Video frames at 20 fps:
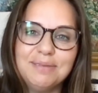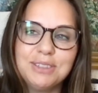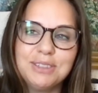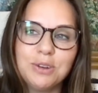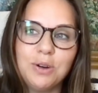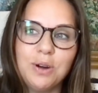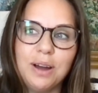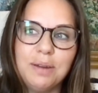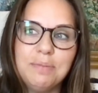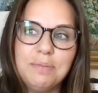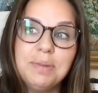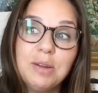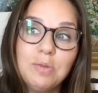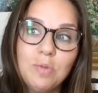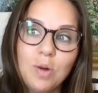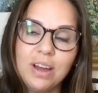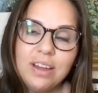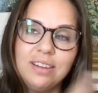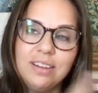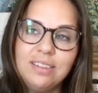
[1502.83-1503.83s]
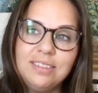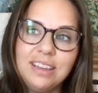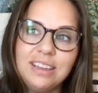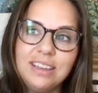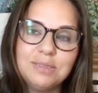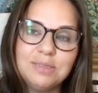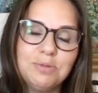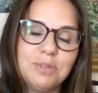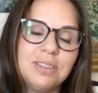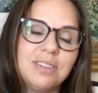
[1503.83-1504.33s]
So a big one
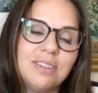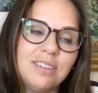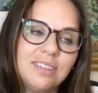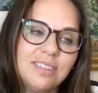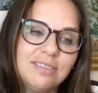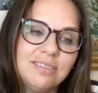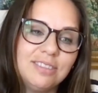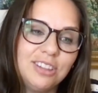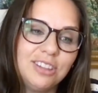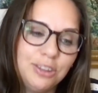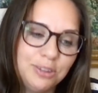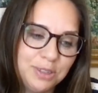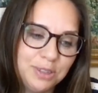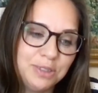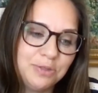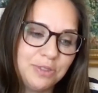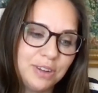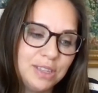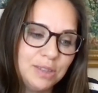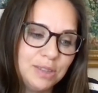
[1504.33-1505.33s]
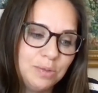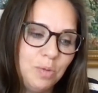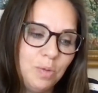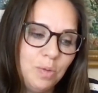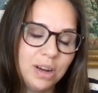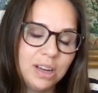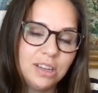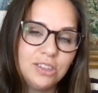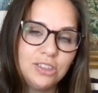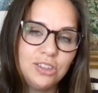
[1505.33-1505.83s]
is with our closest friends. We
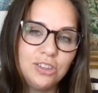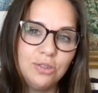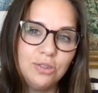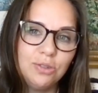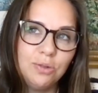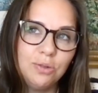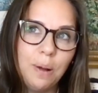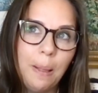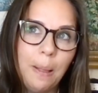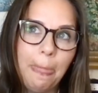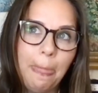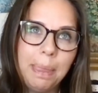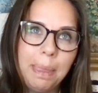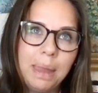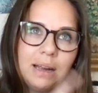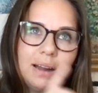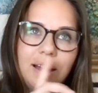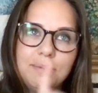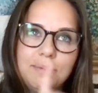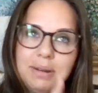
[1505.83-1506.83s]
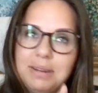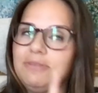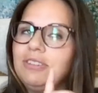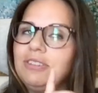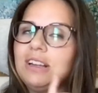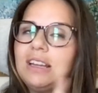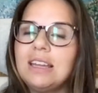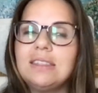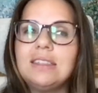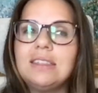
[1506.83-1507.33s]
want to do, I'm going to
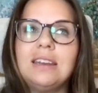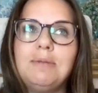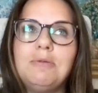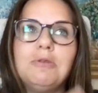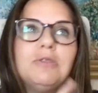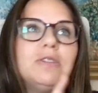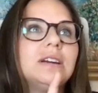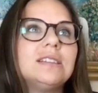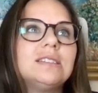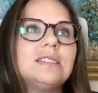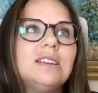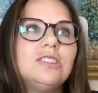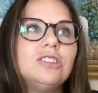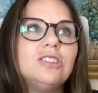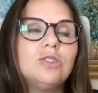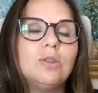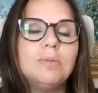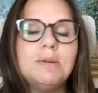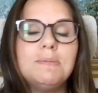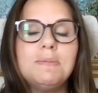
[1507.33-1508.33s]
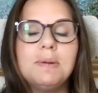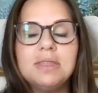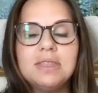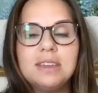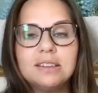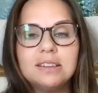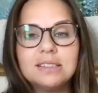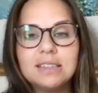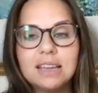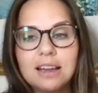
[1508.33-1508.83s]
forget the name of it because they just told me, but
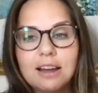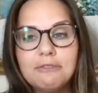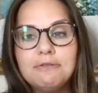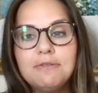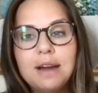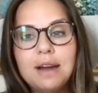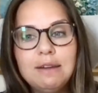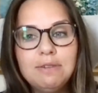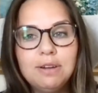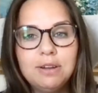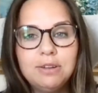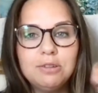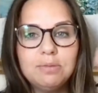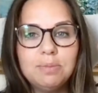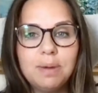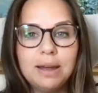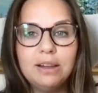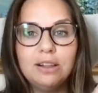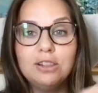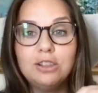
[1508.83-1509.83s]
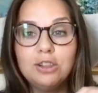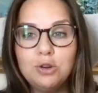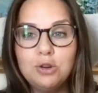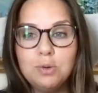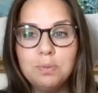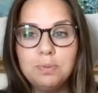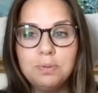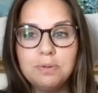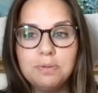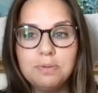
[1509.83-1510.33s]
there's like a 500-mile
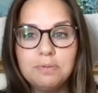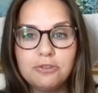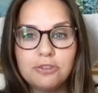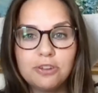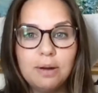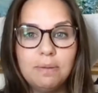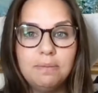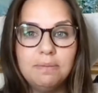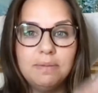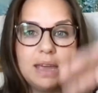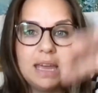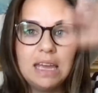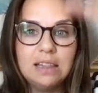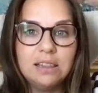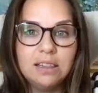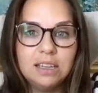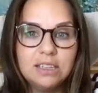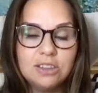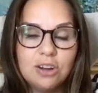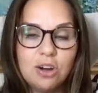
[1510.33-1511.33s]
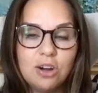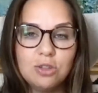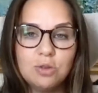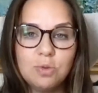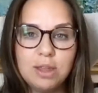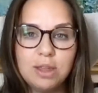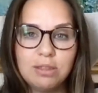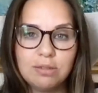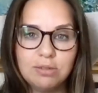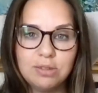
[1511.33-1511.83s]
loop from England all the
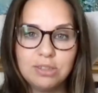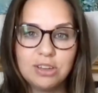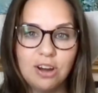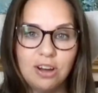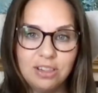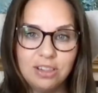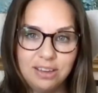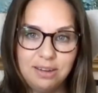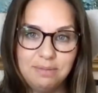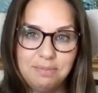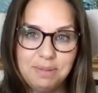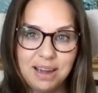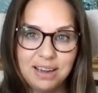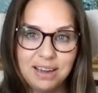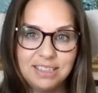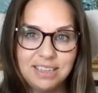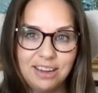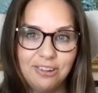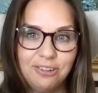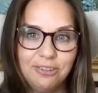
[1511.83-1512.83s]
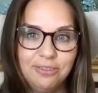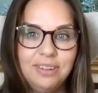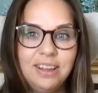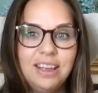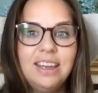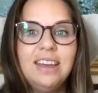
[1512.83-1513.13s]
way through Scotland and back down